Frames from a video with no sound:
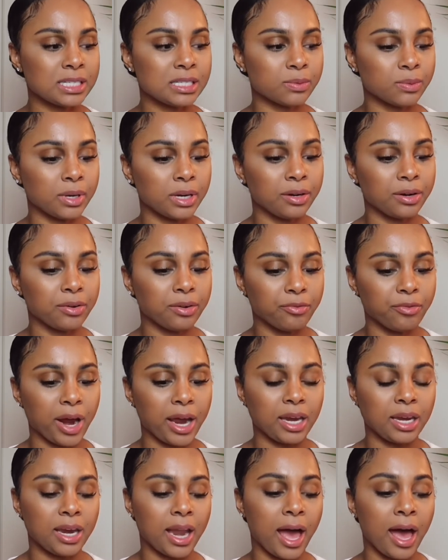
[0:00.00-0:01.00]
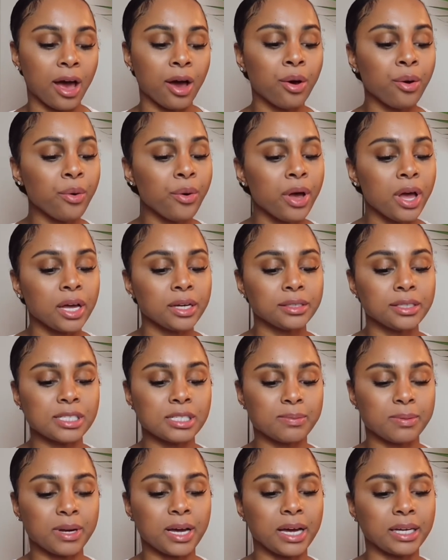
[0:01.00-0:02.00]
one right now
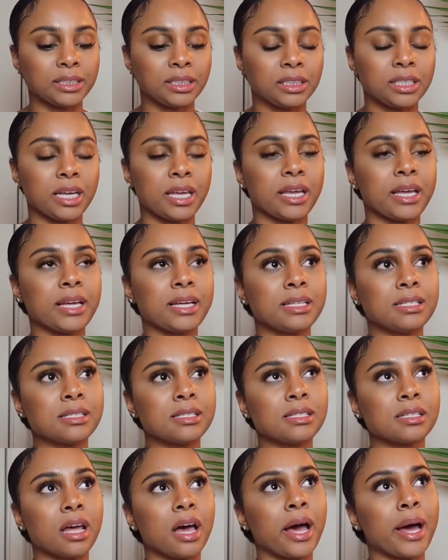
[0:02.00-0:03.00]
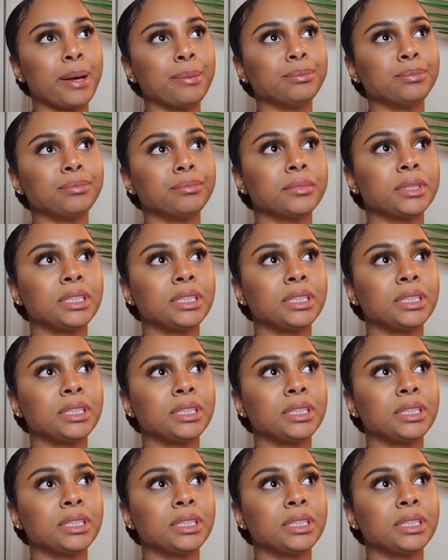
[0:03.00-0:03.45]
just because she is um